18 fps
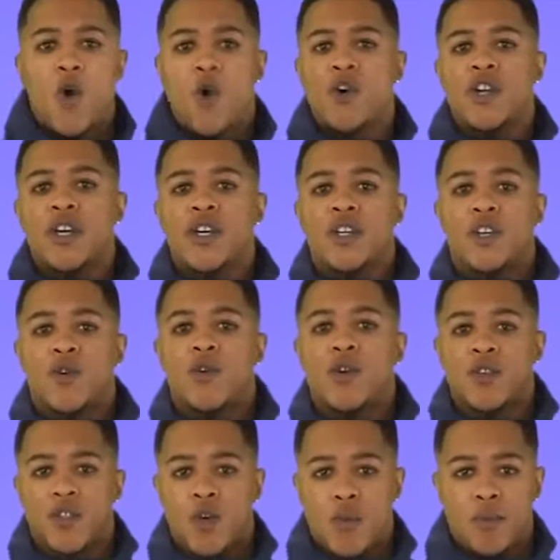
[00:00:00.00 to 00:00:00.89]
Accordion
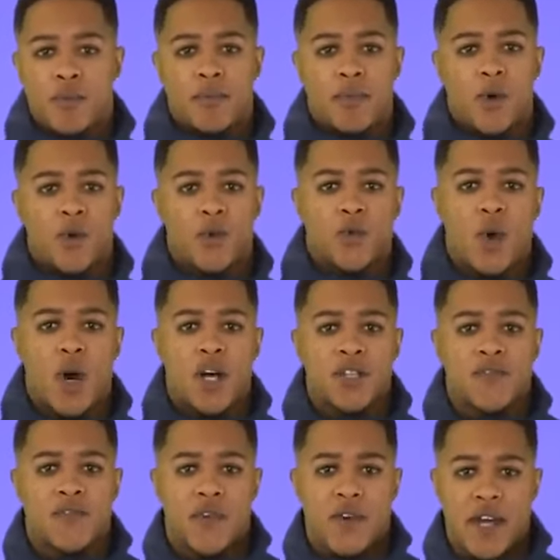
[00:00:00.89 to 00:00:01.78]
doors open both
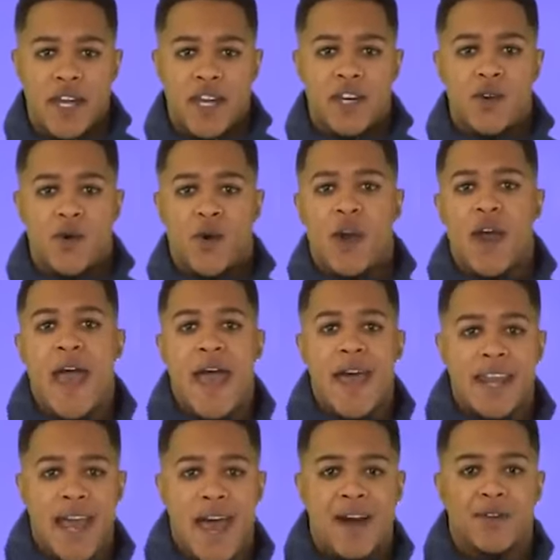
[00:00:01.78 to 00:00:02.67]
walls for indoor
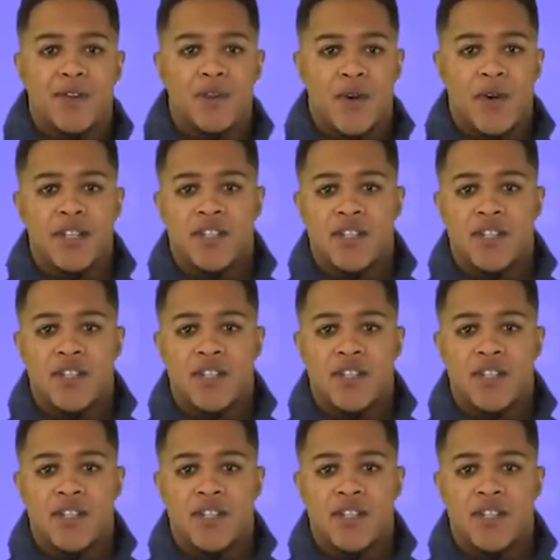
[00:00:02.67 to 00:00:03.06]
and outdoor